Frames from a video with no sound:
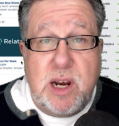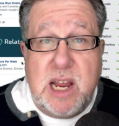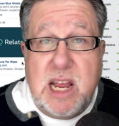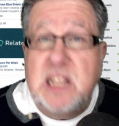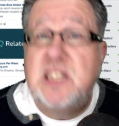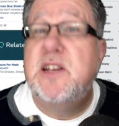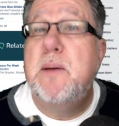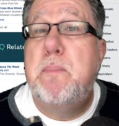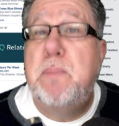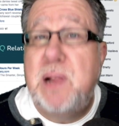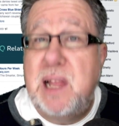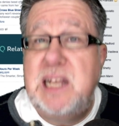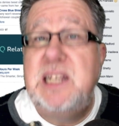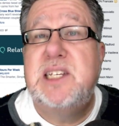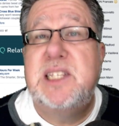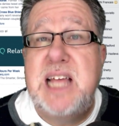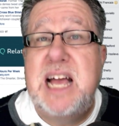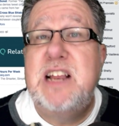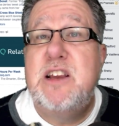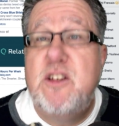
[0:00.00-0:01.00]
It's a place
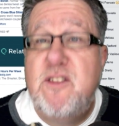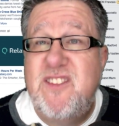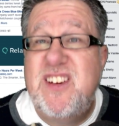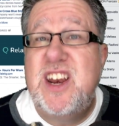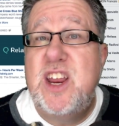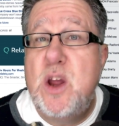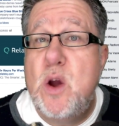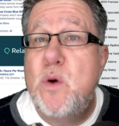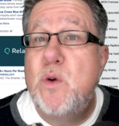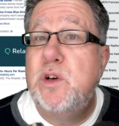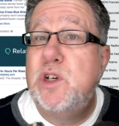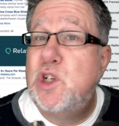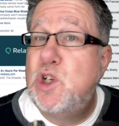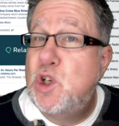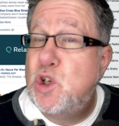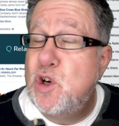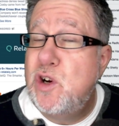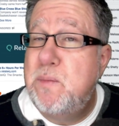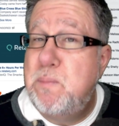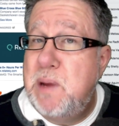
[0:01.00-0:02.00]
that video
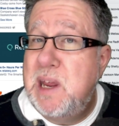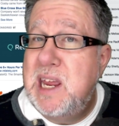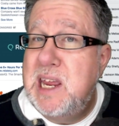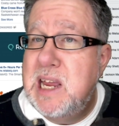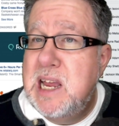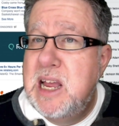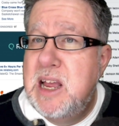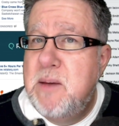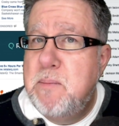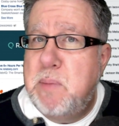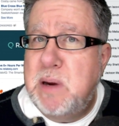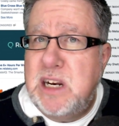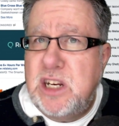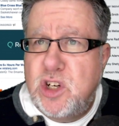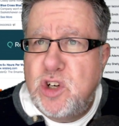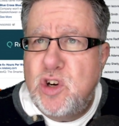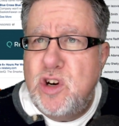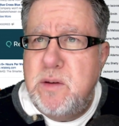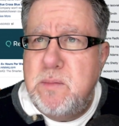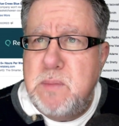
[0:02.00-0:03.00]
should be, but it
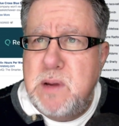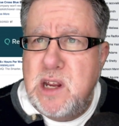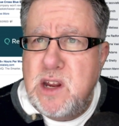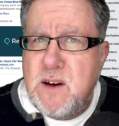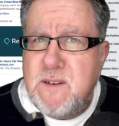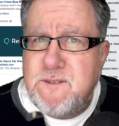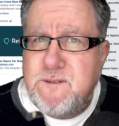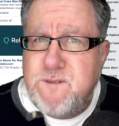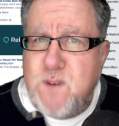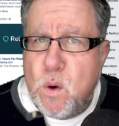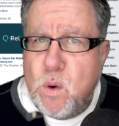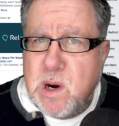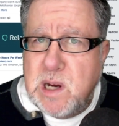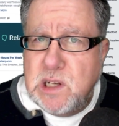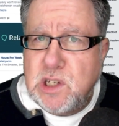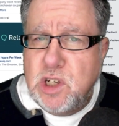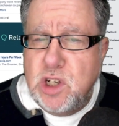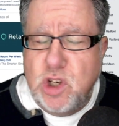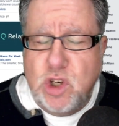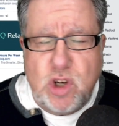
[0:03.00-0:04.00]
shouldn't be your
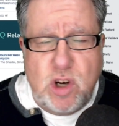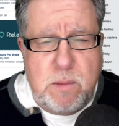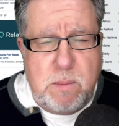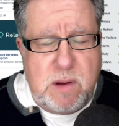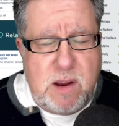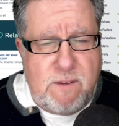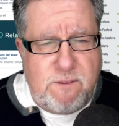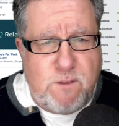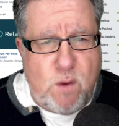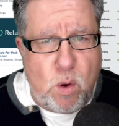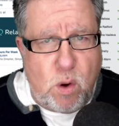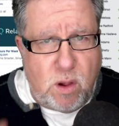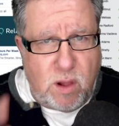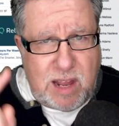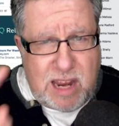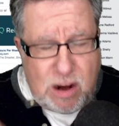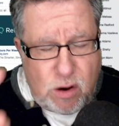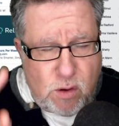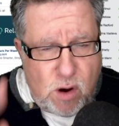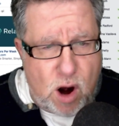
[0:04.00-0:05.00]
focus. It shouldn't be your focal.
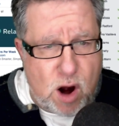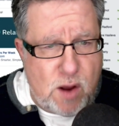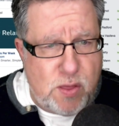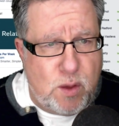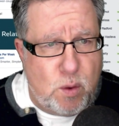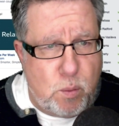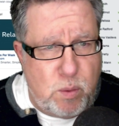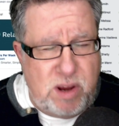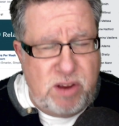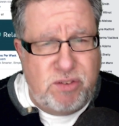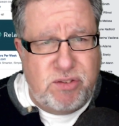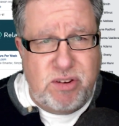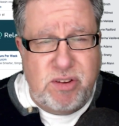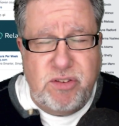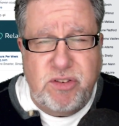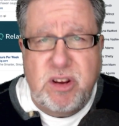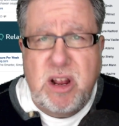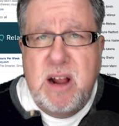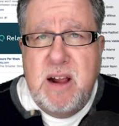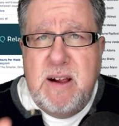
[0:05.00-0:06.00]
Here are the
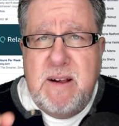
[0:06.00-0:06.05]
reasons.